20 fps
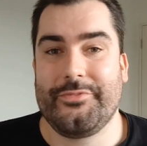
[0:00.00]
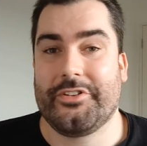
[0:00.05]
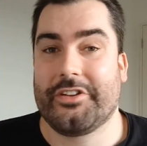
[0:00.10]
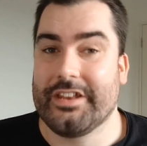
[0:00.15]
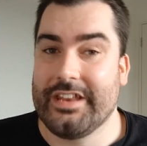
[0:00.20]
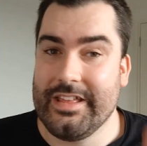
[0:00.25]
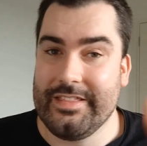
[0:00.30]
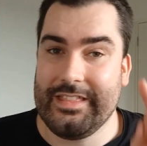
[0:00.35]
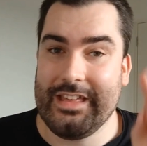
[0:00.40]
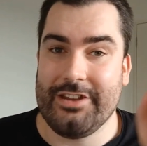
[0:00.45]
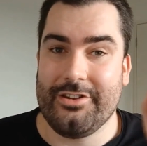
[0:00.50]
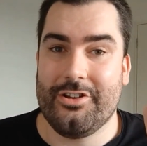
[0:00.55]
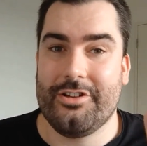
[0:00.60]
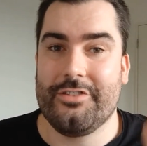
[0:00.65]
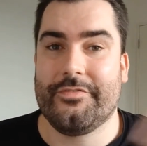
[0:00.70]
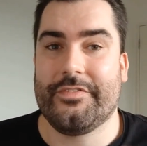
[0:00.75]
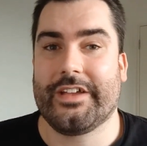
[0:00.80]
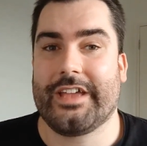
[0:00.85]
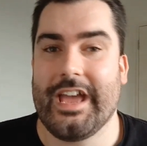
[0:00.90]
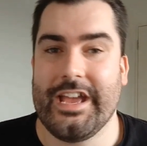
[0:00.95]
You can hit that
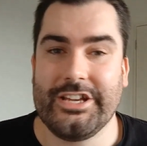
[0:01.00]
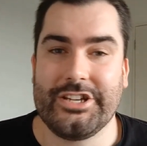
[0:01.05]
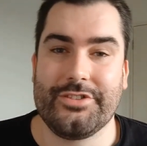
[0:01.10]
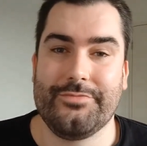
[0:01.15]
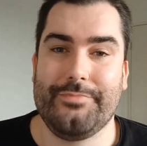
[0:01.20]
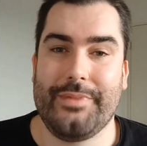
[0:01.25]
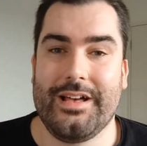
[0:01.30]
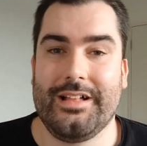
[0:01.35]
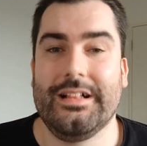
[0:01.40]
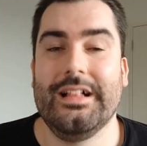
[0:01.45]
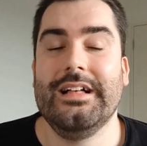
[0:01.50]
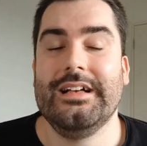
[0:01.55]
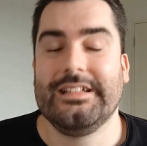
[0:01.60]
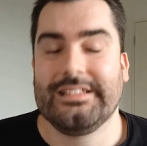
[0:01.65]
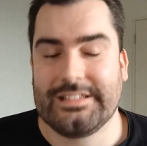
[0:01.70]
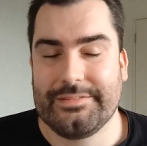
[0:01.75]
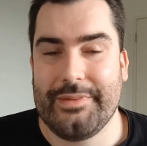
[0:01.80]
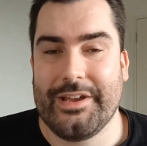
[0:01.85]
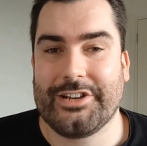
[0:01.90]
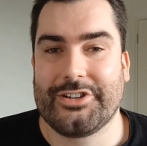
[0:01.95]
notification bell
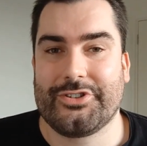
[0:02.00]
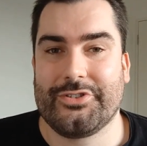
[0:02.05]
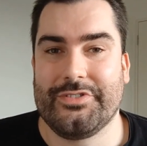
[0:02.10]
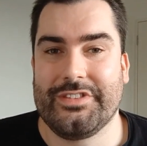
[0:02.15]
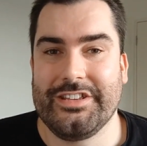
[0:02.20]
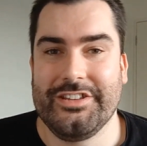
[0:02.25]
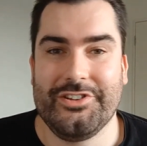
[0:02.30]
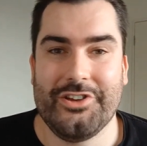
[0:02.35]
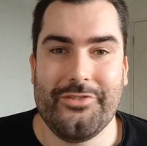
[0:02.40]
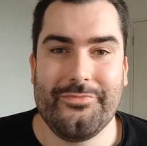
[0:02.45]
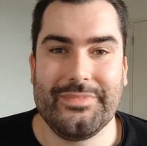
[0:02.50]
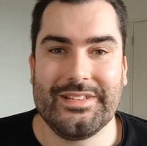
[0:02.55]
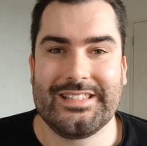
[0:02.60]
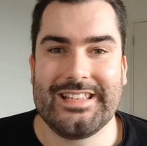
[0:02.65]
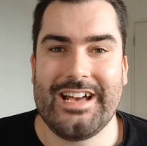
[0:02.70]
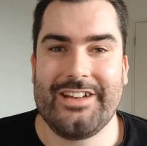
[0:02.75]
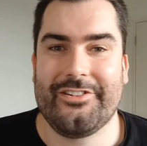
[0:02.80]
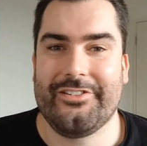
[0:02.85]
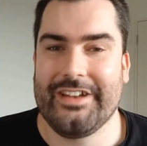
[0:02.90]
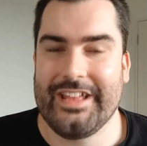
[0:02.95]
to make sure that you don't miss
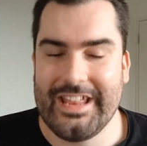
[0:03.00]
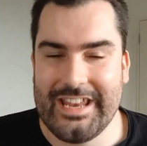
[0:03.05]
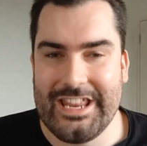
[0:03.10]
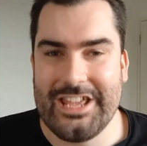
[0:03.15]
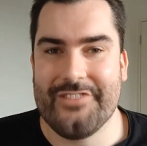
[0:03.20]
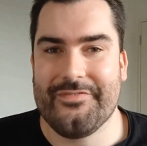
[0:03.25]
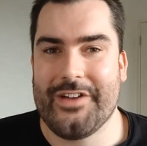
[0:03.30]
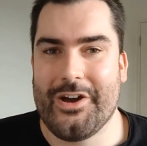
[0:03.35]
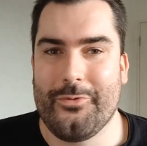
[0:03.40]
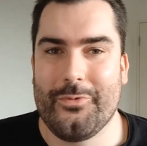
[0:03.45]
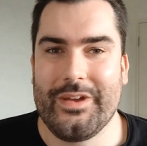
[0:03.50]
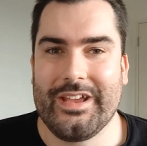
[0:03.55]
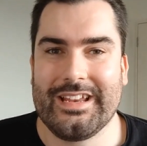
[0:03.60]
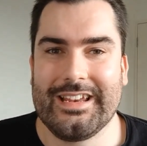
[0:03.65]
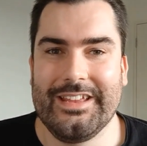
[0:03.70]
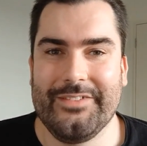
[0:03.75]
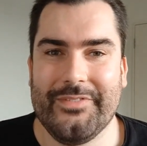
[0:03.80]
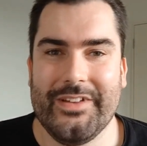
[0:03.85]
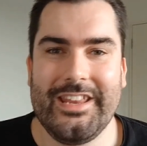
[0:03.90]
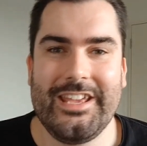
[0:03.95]
out on any of our
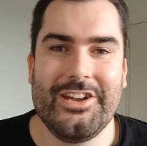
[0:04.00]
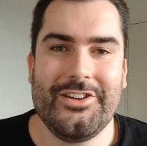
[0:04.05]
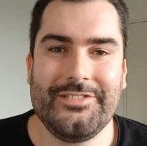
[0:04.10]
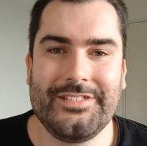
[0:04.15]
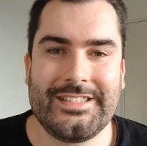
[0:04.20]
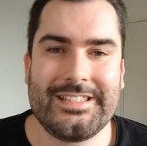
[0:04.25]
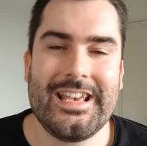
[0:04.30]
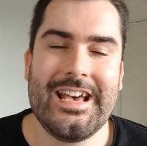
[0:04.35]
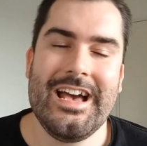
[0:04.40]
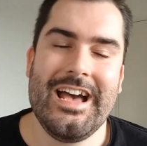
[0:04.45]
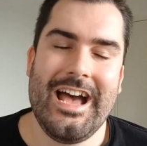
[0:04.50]
weekly videos.